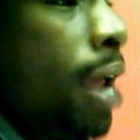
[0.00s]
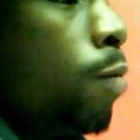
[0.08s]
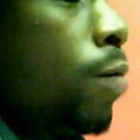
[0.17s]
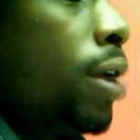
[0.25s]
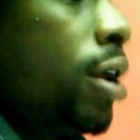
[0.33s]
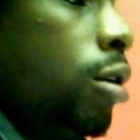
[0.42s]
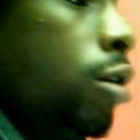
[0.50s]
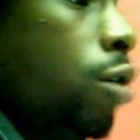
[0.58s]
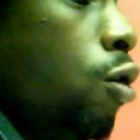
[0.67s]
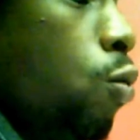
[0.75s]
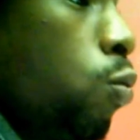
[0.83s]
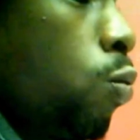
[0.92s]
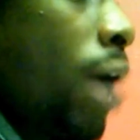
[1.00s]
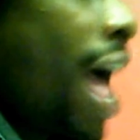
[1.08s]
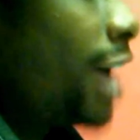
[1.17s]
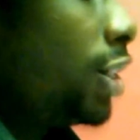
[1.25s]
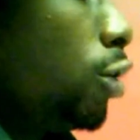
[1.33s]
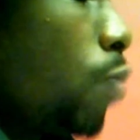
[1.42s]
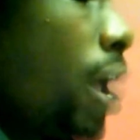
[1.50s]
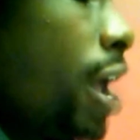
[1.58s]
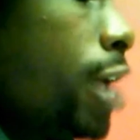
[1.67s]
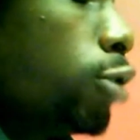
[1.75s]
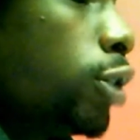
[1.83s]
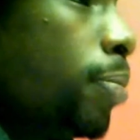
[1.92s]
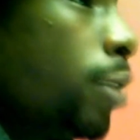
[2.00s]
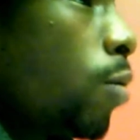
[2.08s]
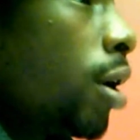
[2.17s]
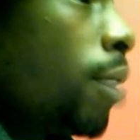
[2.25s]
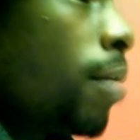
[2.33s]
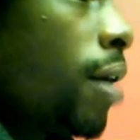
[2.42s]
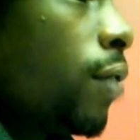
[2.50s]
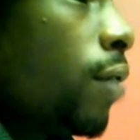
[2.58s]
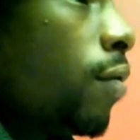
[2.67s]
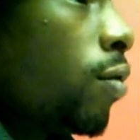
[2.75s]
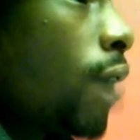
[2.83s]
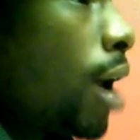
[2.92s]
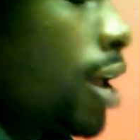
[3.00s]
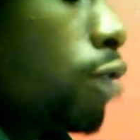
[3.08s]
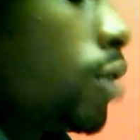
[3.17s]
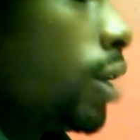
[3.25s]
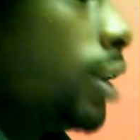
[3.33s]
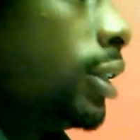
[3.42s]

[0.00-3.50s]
And Wayne used to be one of my favorite rap. Like you couldn't